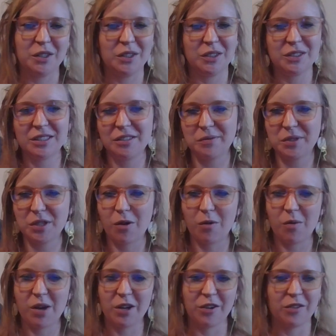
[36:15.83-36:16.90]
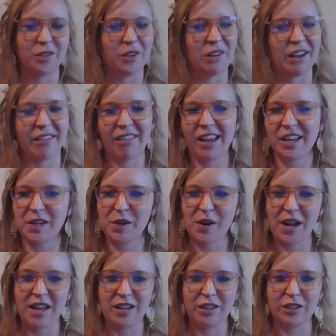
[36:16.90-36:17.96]
You seem so wonderful. I like your
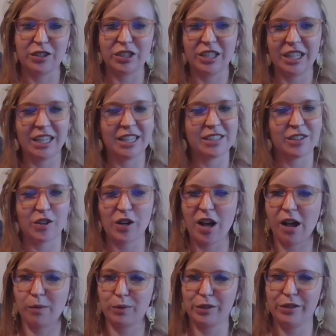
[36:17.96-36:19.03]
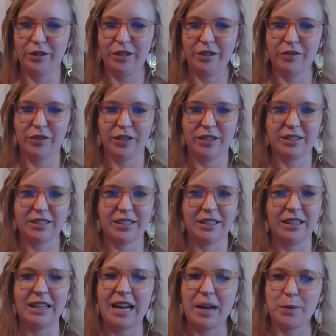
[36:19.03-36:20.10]
energy. Is there an opportunity for us to
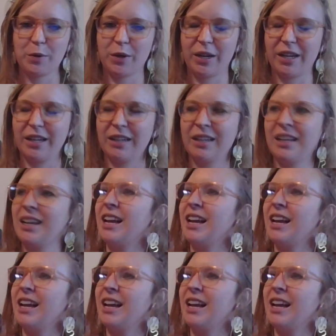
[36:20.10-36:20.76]
collaborate?"